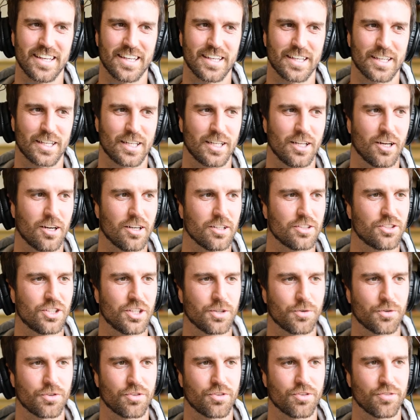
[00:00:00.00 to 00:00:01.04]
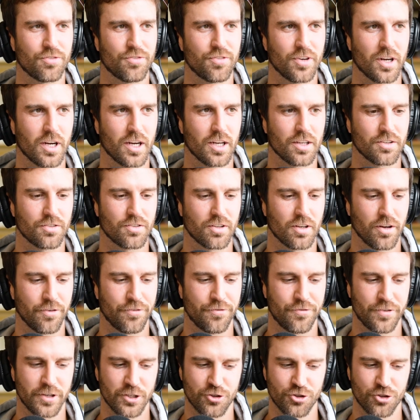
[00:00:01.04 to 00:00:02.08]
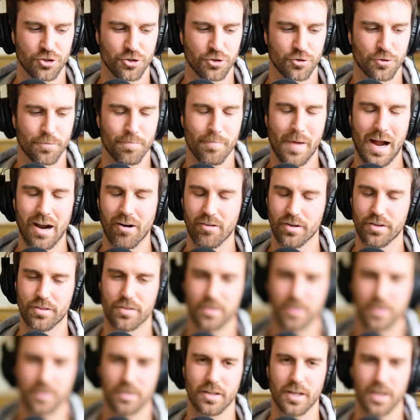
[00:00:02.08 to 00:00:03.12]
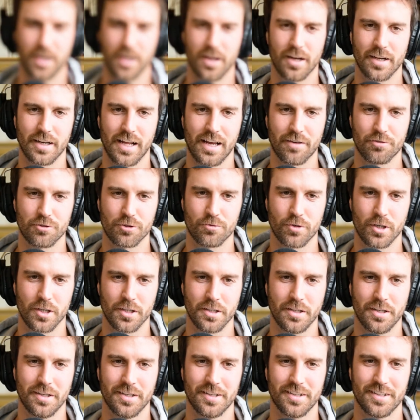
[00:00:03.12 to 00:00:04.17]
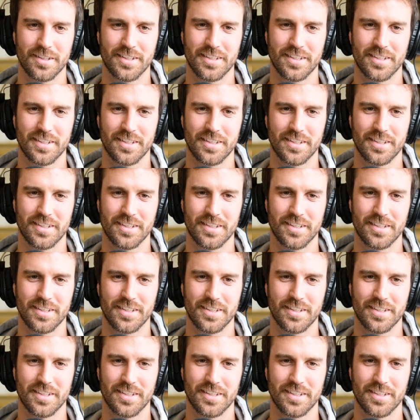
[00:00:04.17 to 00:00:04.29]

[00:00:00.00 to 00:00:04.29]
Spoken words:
I think last year was the first official marathon that I'd ever run.